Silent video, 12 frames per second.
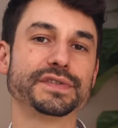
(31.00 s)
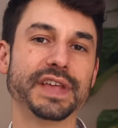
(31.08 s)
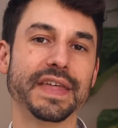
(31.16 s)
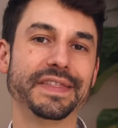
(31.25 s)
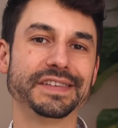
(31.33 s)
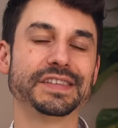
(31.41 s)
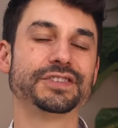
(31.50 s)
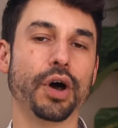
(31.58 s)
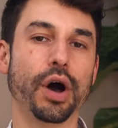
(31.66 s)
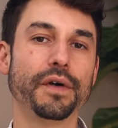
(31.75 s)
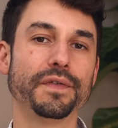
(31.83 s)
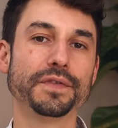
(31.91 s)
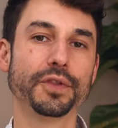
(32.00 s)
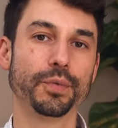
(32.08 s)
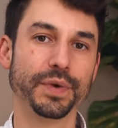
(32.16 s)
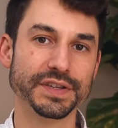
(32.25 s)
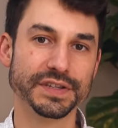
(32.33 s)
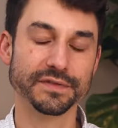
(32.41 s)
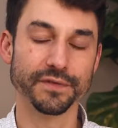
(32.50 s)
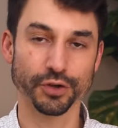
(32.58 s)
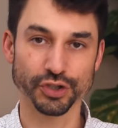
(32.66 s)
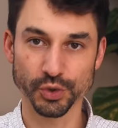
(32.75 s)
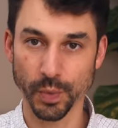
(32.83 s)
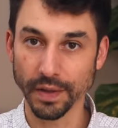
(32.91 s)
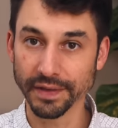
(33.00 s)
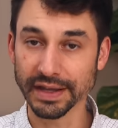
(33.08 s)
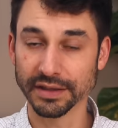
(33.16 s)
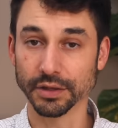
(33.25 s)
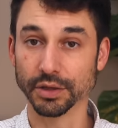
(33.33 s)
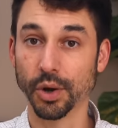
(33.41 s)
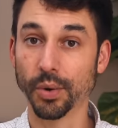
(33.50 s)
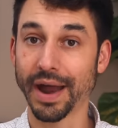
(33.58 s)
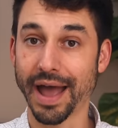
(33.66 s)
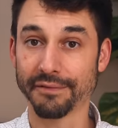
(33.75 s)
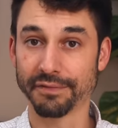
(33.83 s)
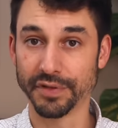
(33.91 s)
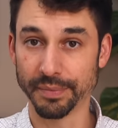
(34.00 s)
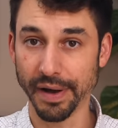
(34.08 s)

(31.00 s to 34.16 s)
have said this is often the reason for swelling in the lower half of the